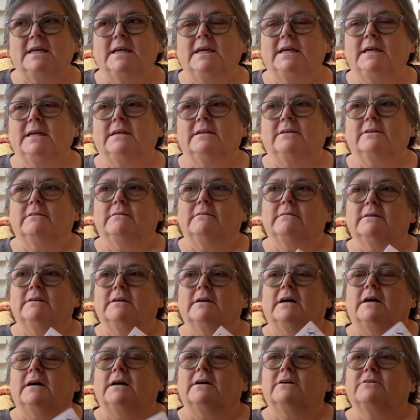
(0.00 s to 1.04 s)
in
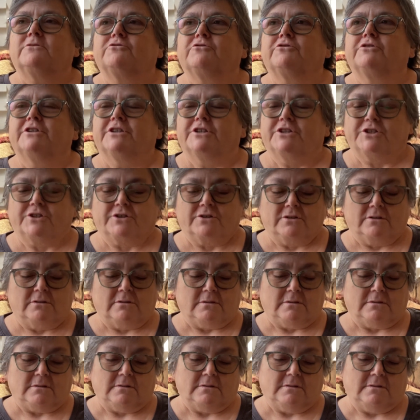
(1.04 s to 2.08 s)
uh,
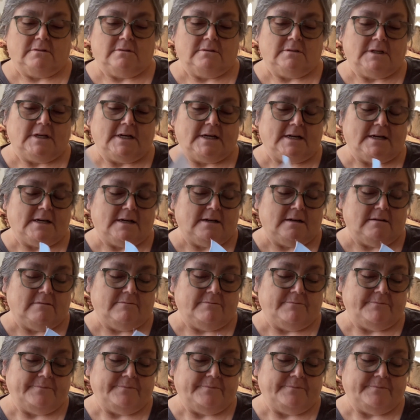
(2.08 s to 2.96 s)
traditional uh,